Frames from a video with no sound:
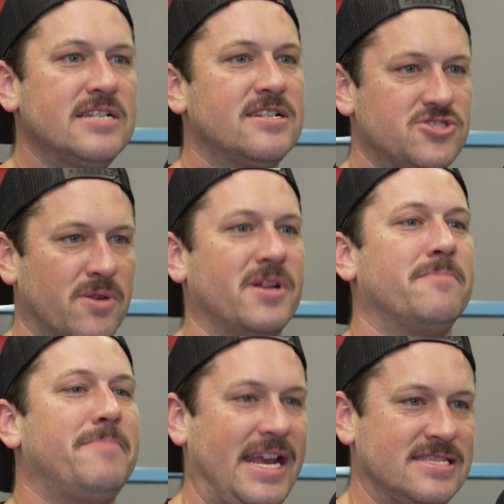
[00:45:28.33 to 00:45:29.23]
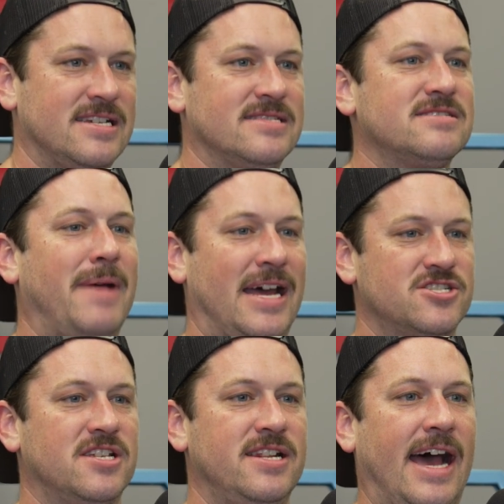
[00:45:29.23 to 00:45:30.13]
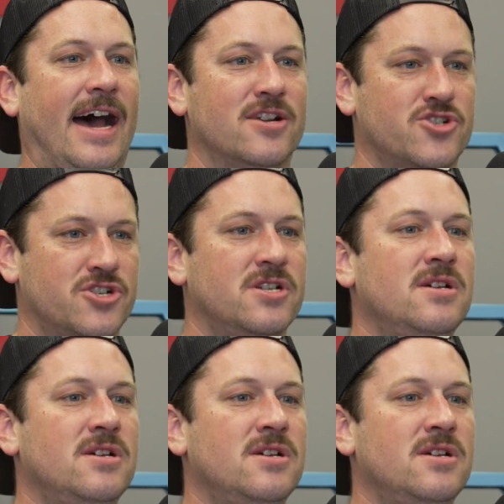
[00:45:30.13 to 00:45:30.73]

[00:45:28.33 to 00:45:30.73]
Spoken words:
so I'm going to paint it to match the dash.